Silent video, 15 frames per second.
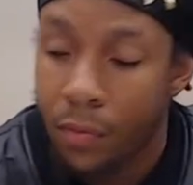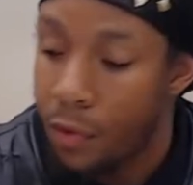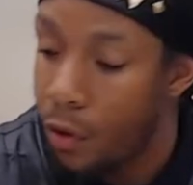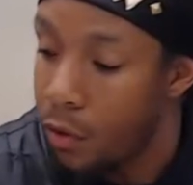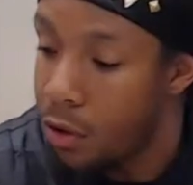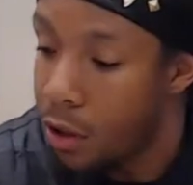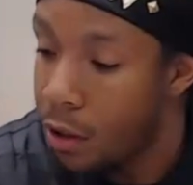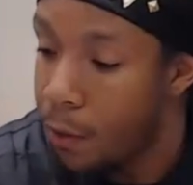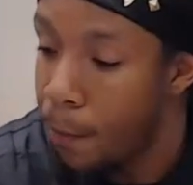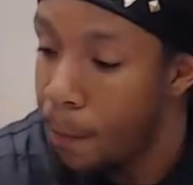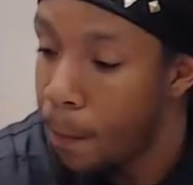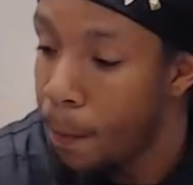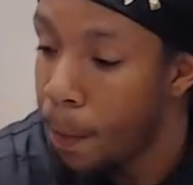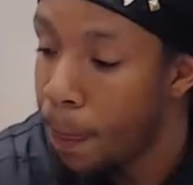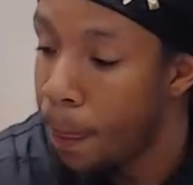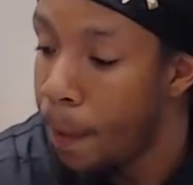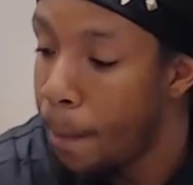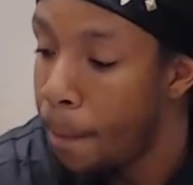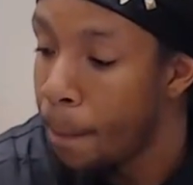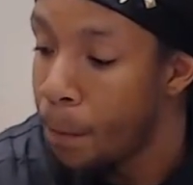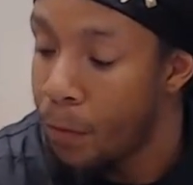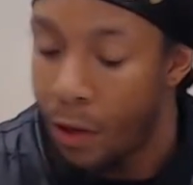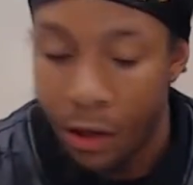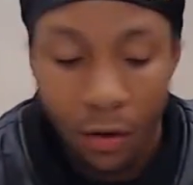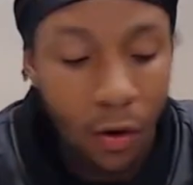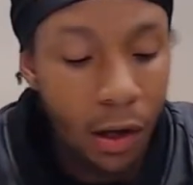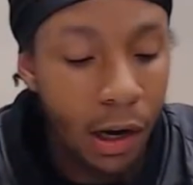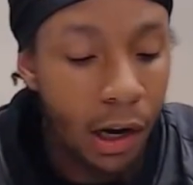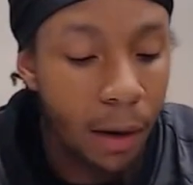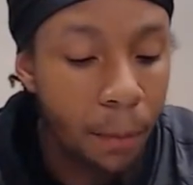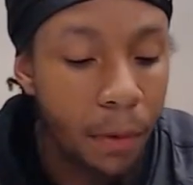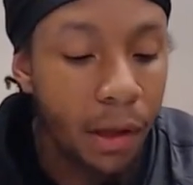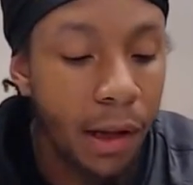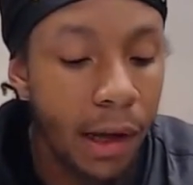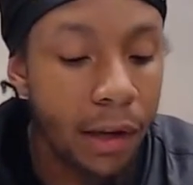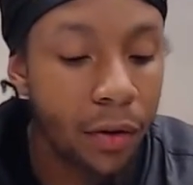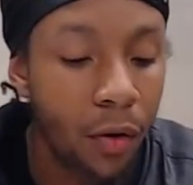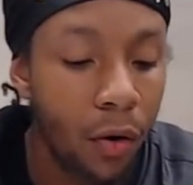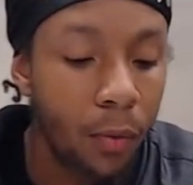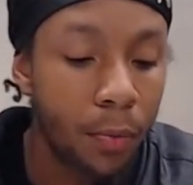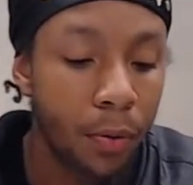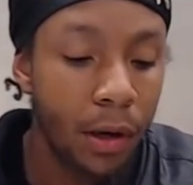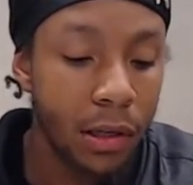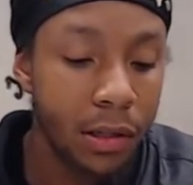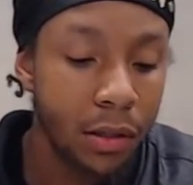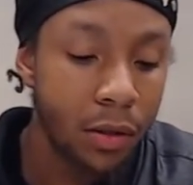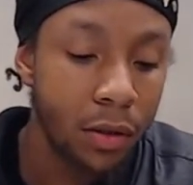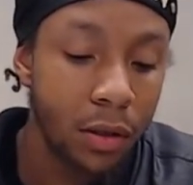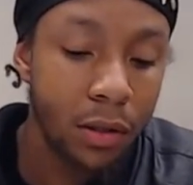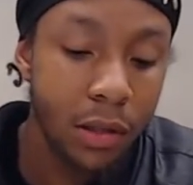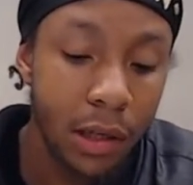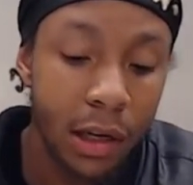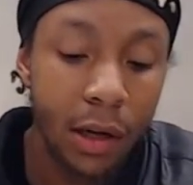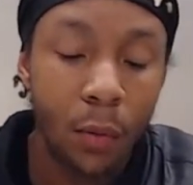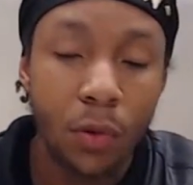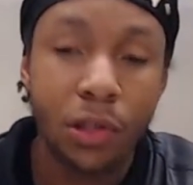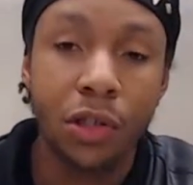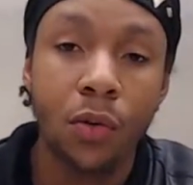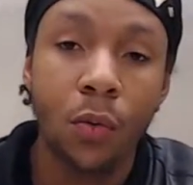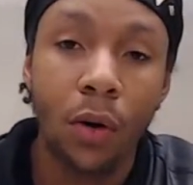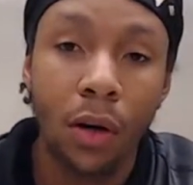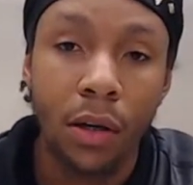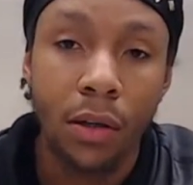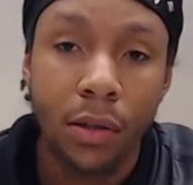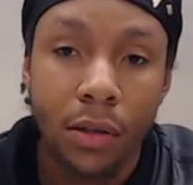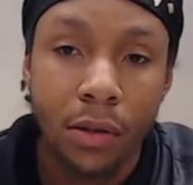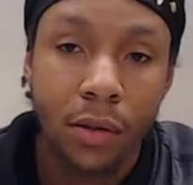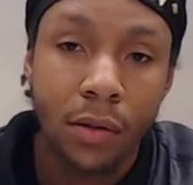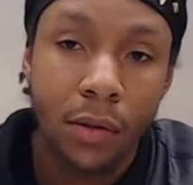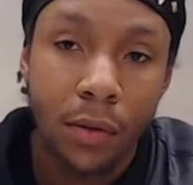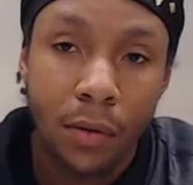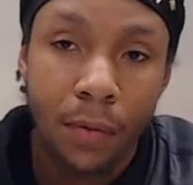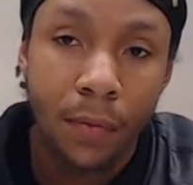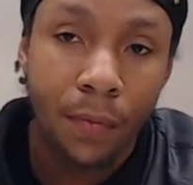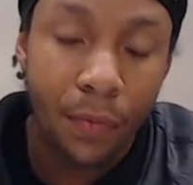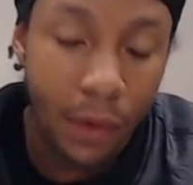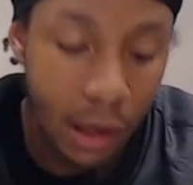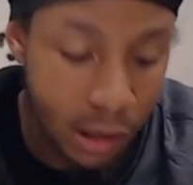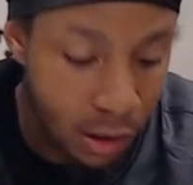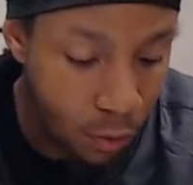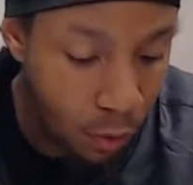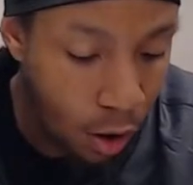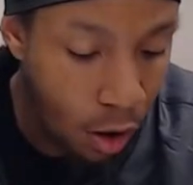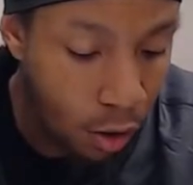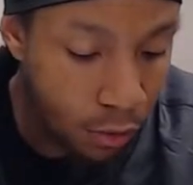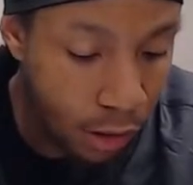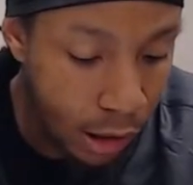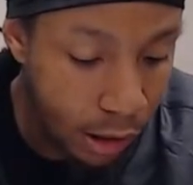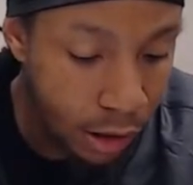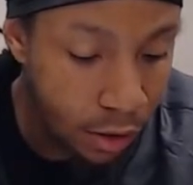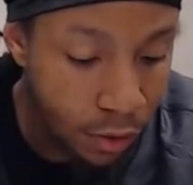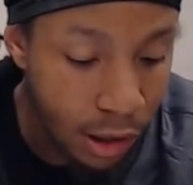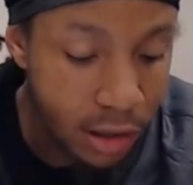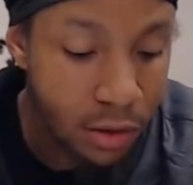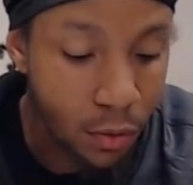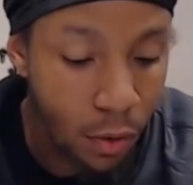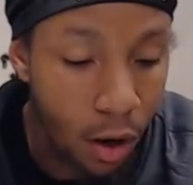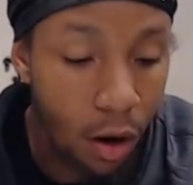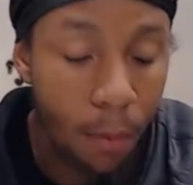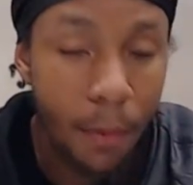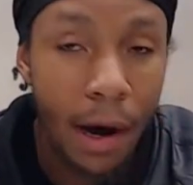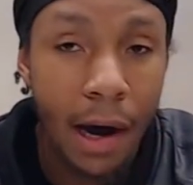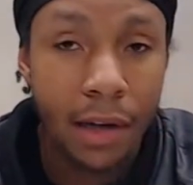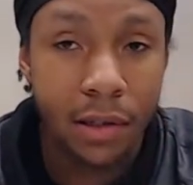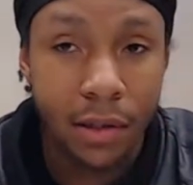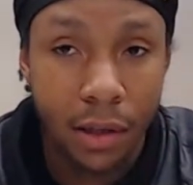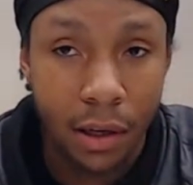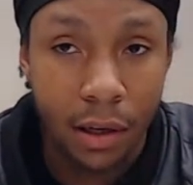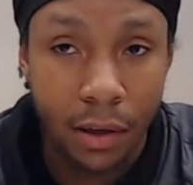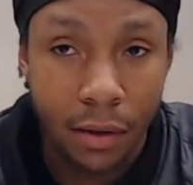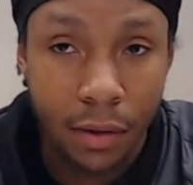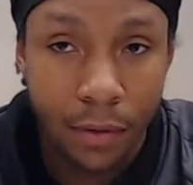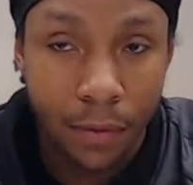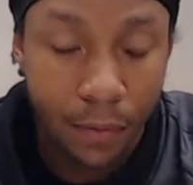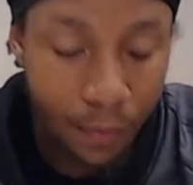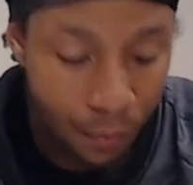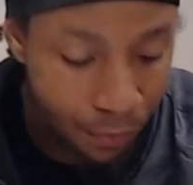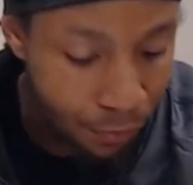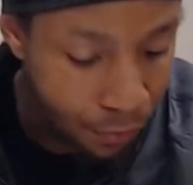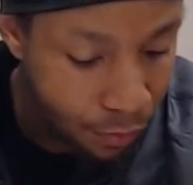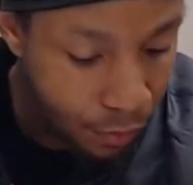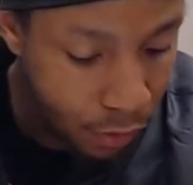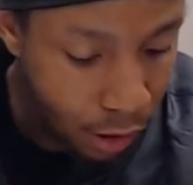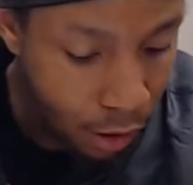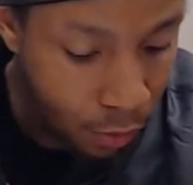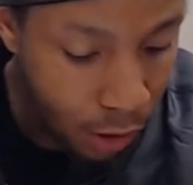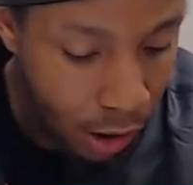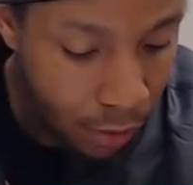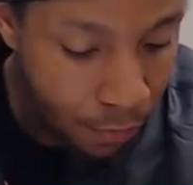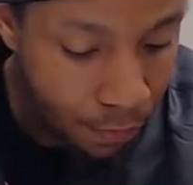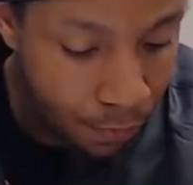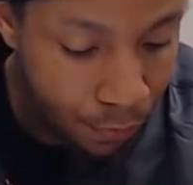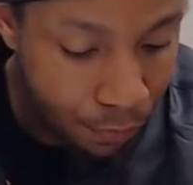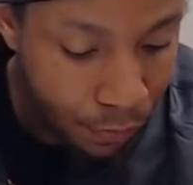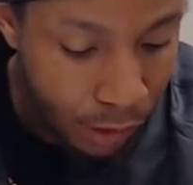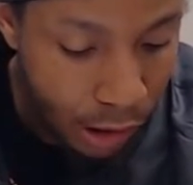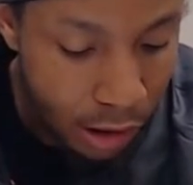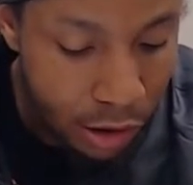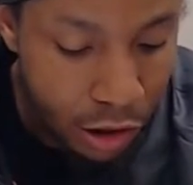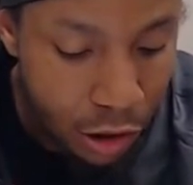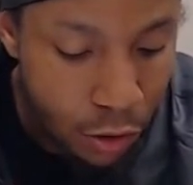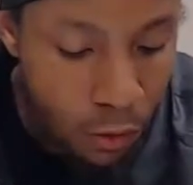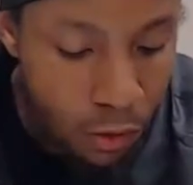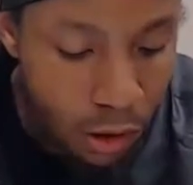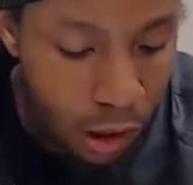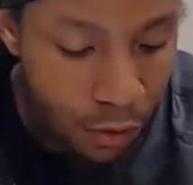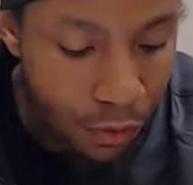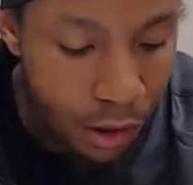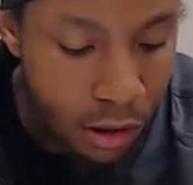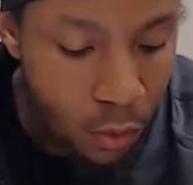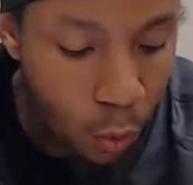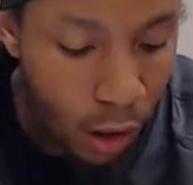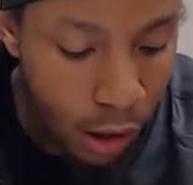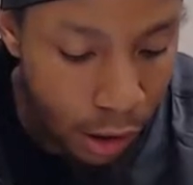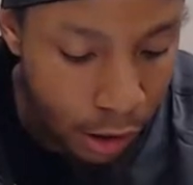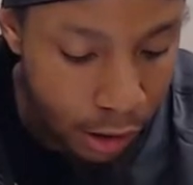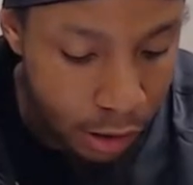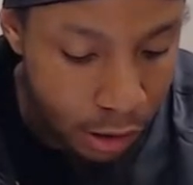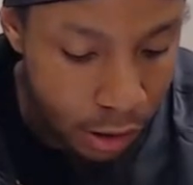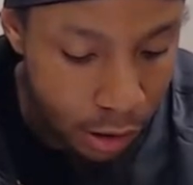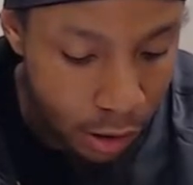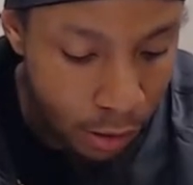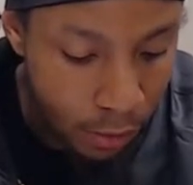Okay? And you ain't got to be like your oppressor to get what you want. That's the wrong thing to do. That's the wrong mindset. All right? And choose none of his ways.